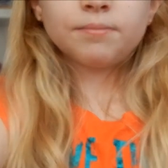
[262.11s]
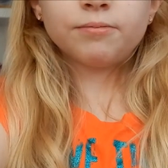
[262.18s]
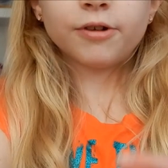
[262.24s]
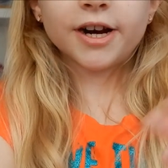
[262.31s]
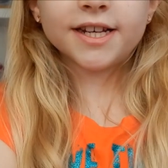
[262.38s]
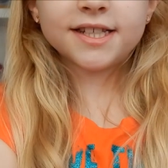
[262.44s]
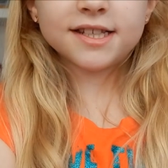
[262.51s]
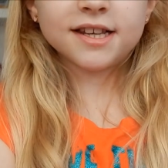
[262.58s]

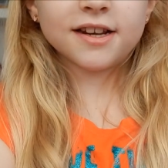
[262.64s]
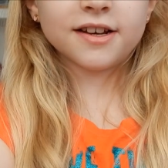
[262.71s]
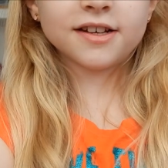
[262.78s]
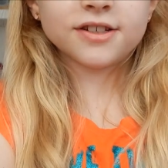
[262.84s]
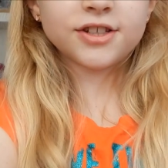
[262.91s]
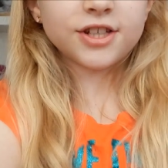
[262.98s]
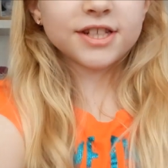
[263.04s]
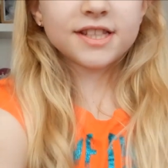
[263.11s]
bracelet.
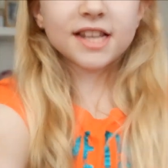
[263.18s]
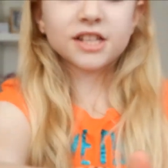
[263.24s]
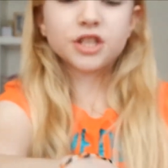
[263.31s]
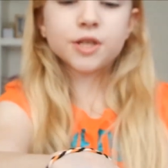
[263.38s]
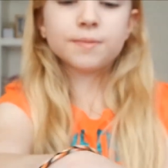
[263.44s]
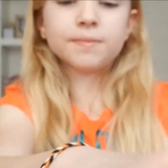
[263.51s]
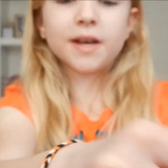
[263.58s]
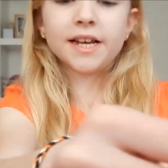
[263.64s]
She said
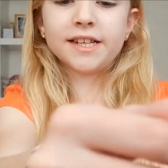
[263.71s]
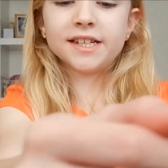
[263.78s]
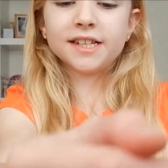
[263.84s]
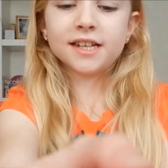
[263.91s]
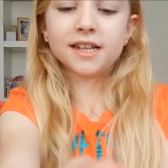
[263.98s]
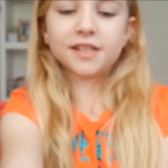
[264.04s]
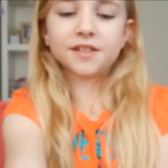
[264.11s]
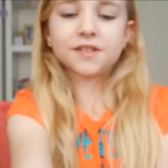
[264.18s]
she made
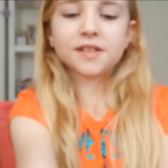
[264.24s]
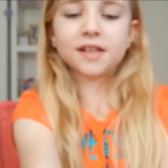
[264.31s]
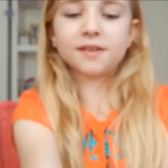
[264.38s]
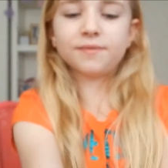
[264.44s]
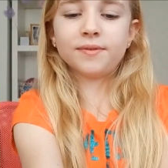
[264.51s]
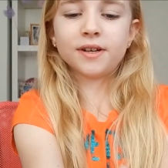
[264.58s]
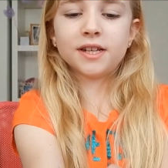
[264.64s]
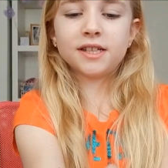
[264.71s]
it and it's like
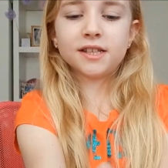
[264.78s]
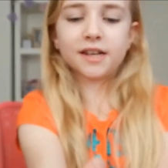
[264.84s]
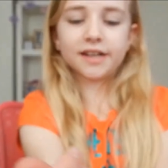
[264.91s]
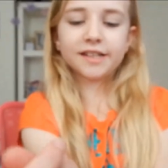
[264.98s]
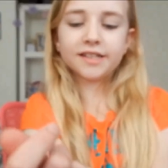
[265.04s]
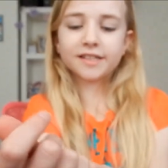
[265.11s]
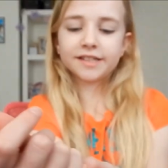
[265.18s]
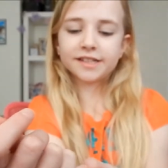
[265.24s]
really
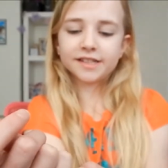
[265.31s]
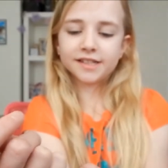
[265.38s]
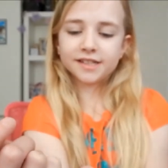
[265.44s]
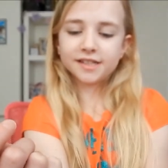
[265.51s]
nice